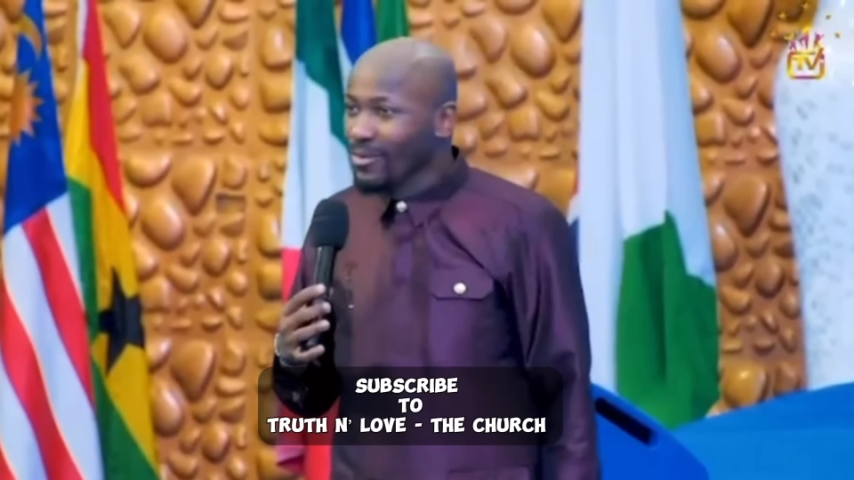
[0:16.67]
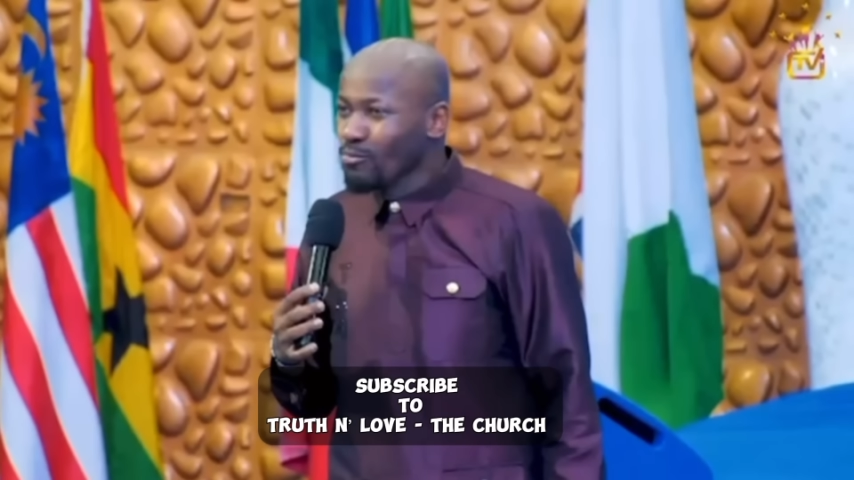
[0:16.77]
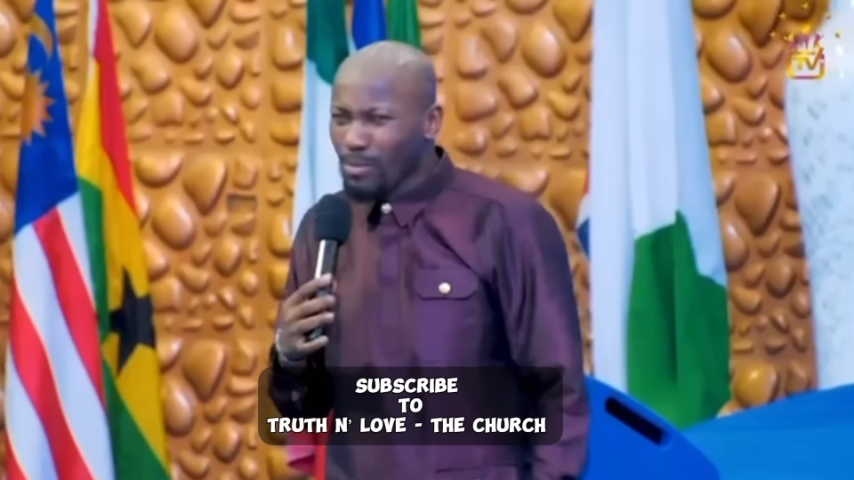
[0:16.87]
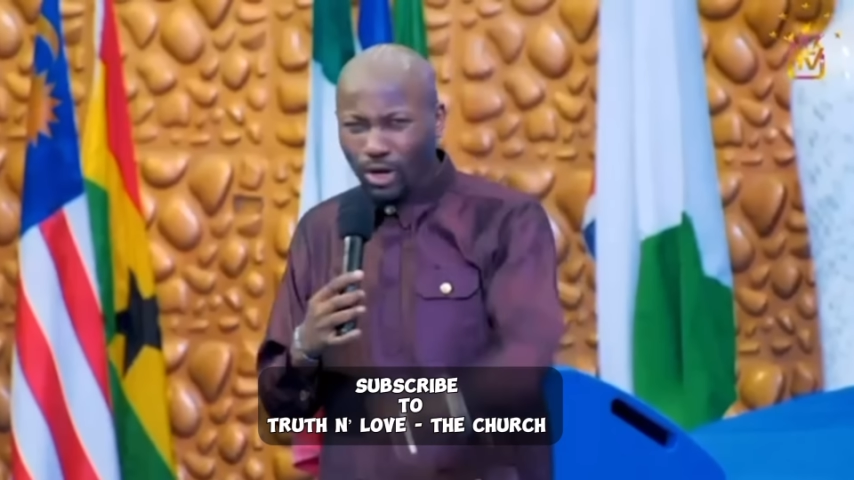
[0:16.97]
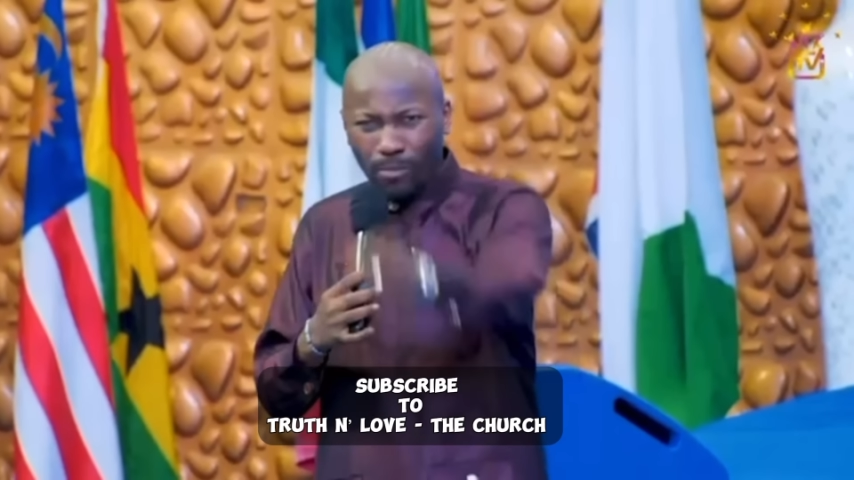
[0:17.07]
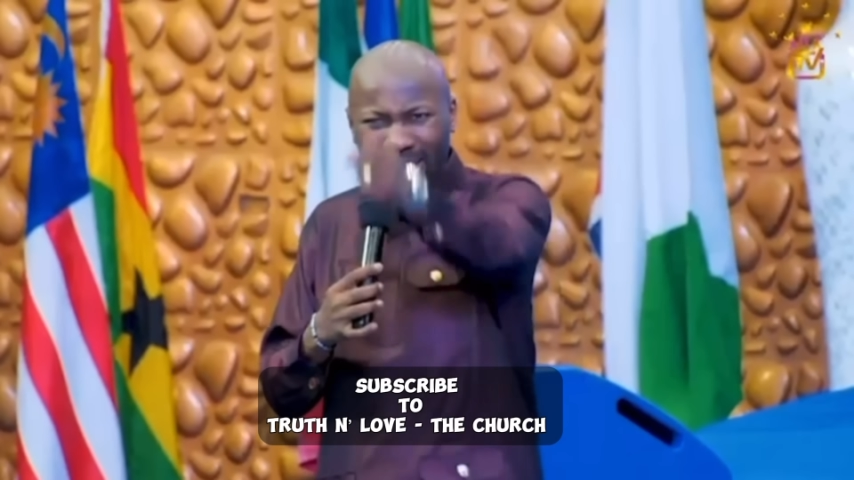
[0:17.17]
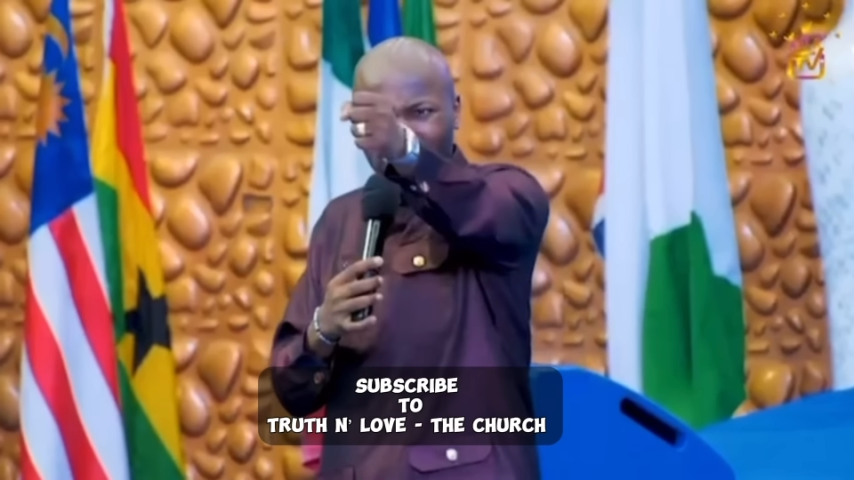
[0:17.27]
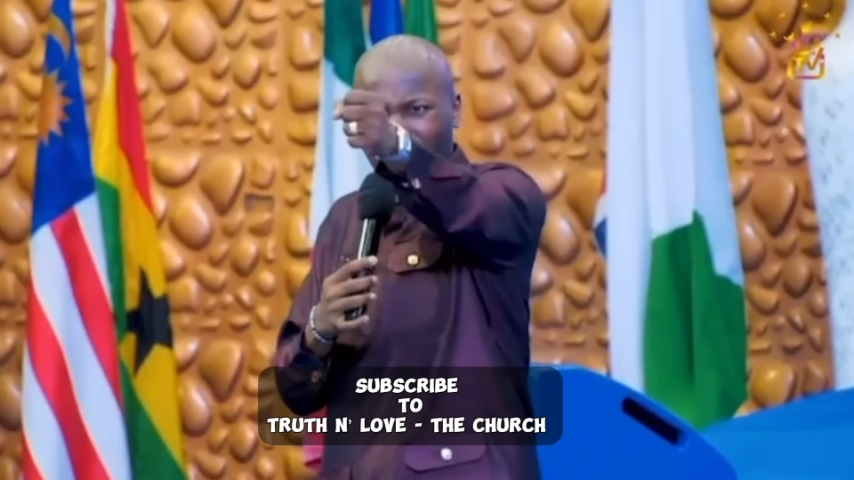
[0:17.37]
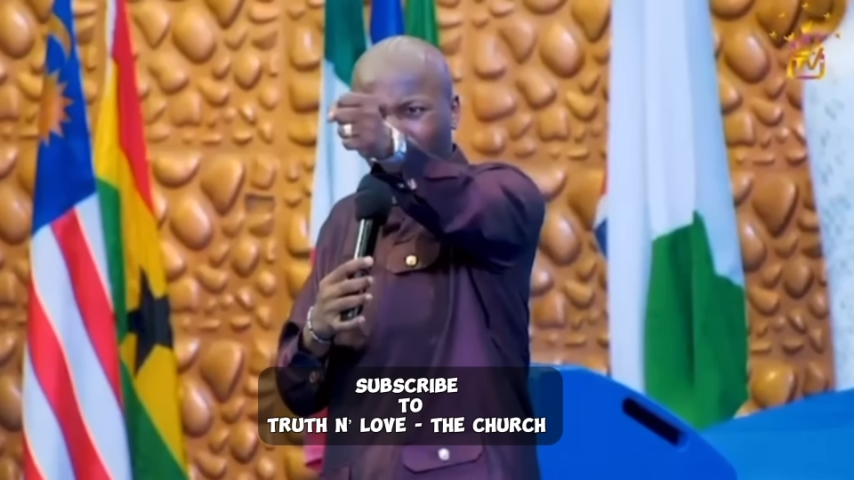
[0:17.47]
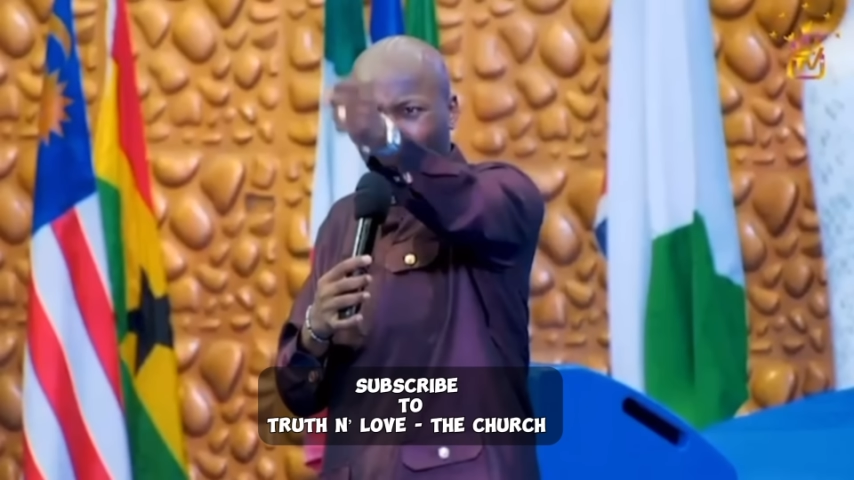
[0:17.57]
to become like
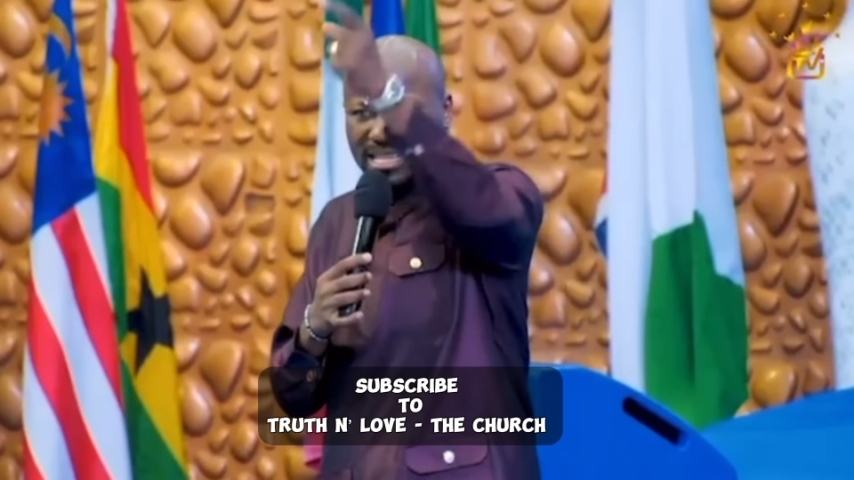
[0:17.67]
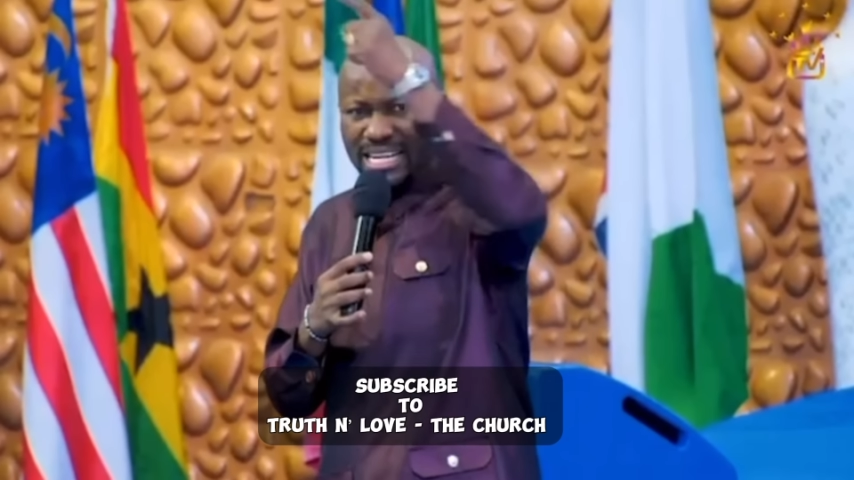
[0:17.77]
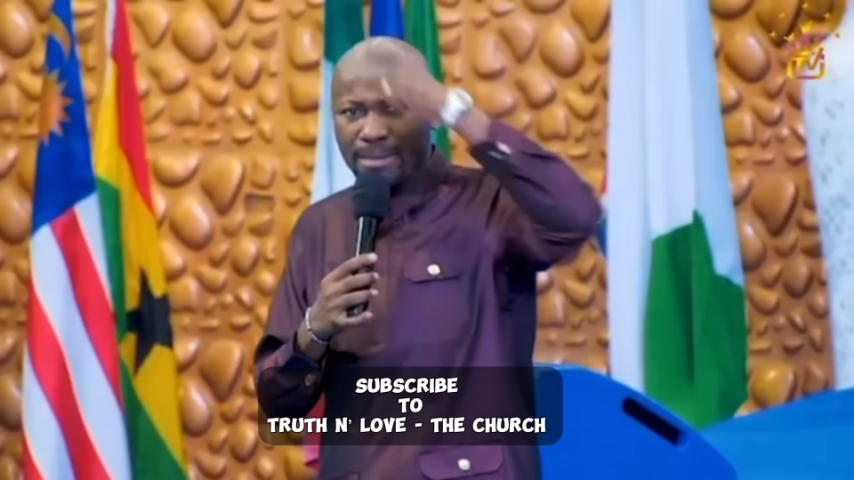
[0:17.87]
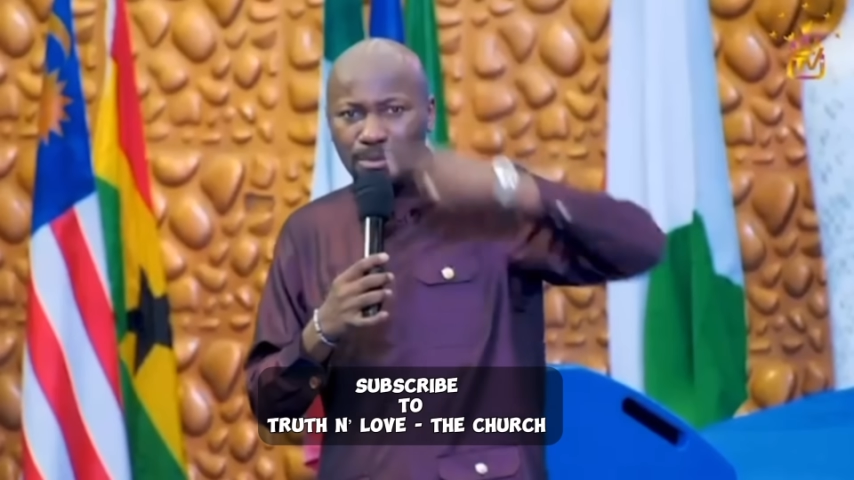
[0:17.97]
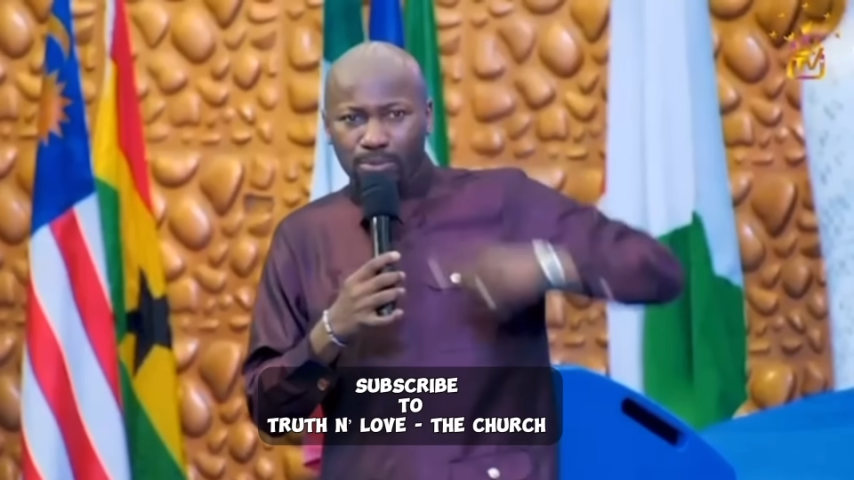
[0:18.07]
a force that can be